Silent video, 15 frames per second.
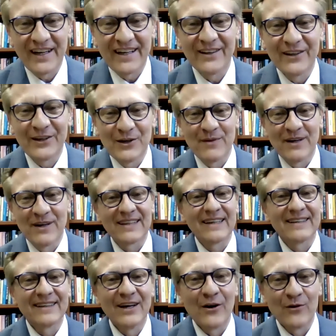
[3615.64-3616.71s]
very clear about
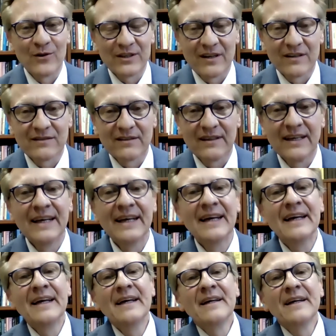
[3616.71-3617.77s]
that. No, it
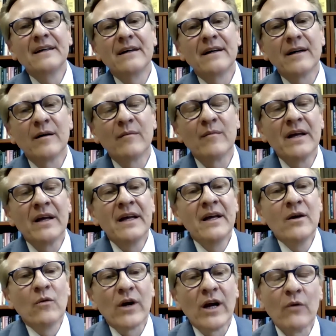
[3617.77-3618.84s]
doesn't. Um,
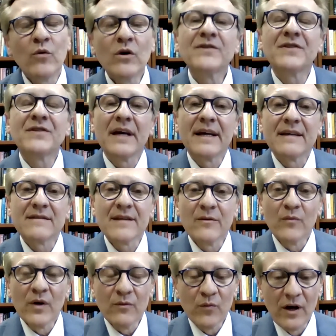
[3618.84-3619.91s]
what I would say is
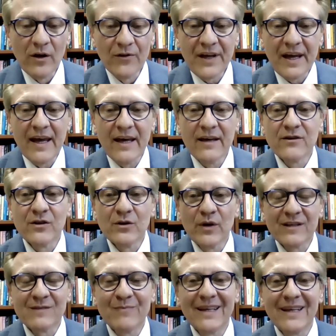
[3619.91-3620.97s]
that what wealth can do
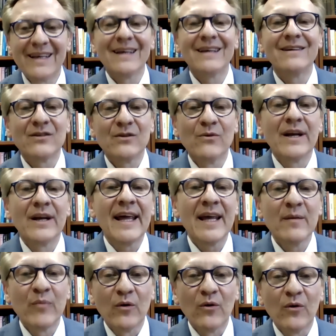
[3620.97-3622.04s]
is begin to
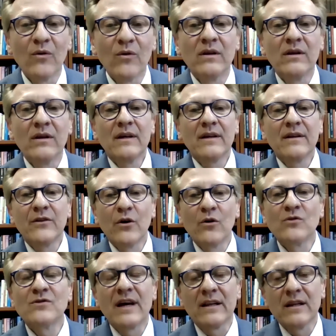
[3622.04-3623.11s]
enable
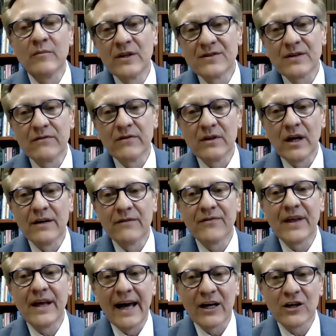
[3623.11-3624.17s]
those elements of a life
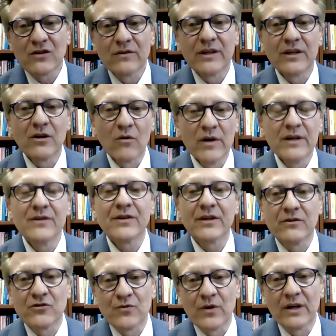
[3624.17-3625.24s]
that actually go into
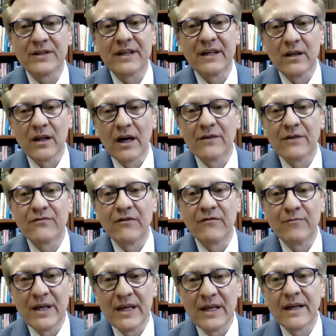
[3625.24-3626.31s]
constructing a life
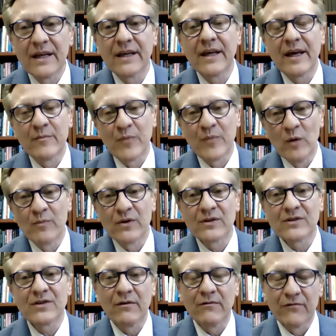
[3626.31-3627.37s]
of meaning and
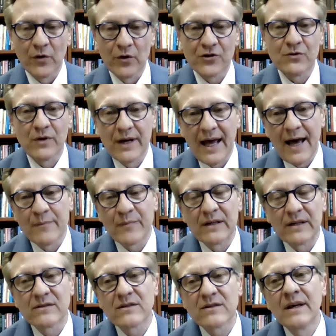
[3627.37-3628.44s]
purpose, of virtue and
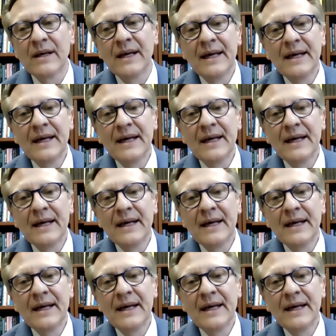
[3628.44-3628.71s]
happiness